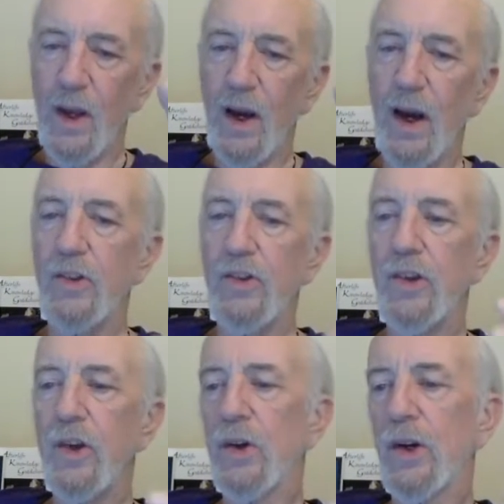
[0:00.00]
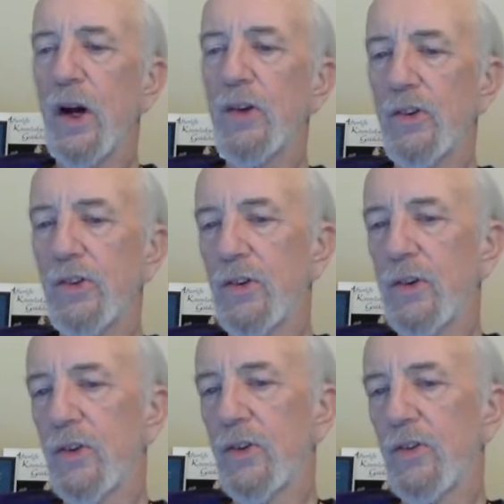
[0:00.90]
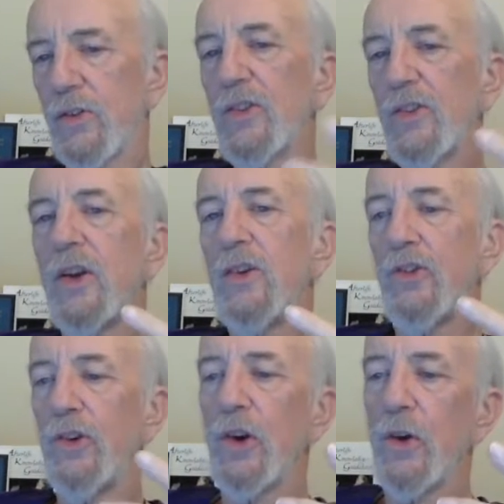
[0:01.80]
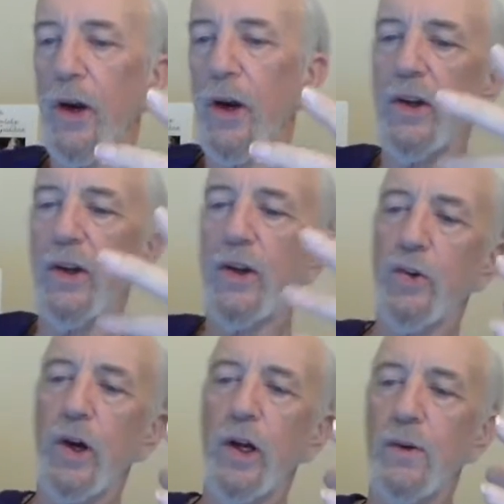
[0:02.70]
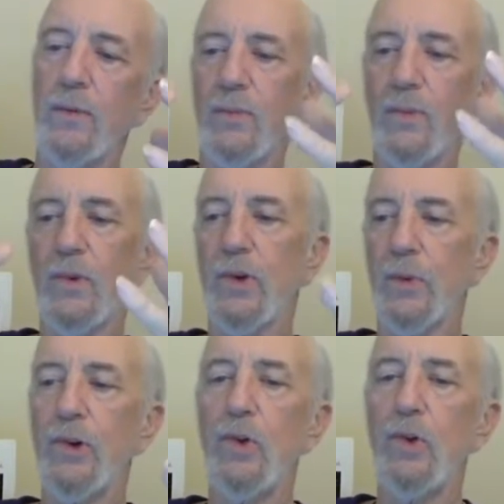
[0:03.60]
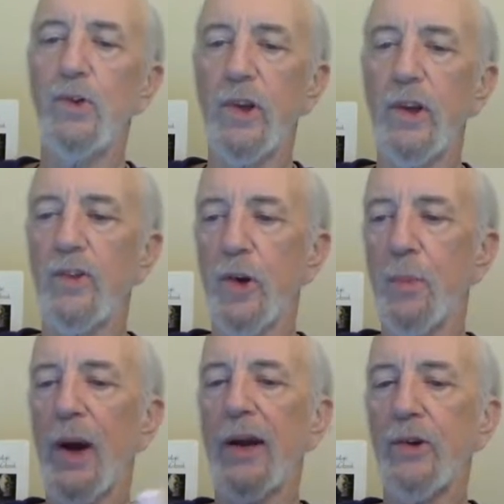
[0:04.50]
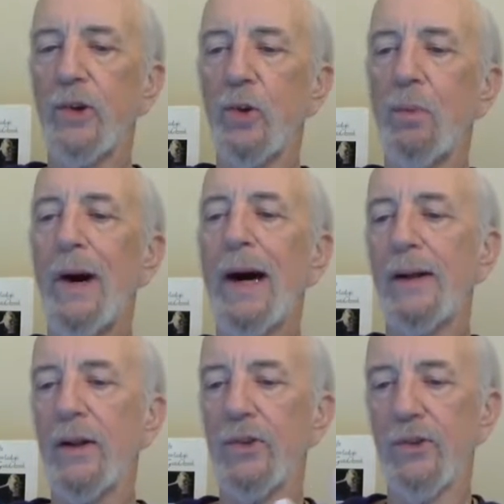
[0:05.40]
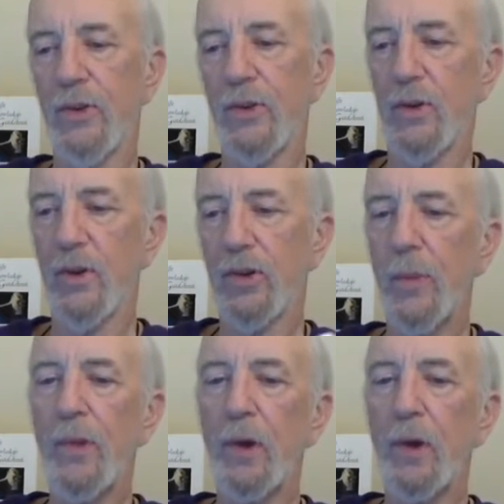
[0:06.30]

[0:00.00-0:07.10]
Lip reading: I see our consciousness, as an engineer, I tend to try to reduce things to practical models, something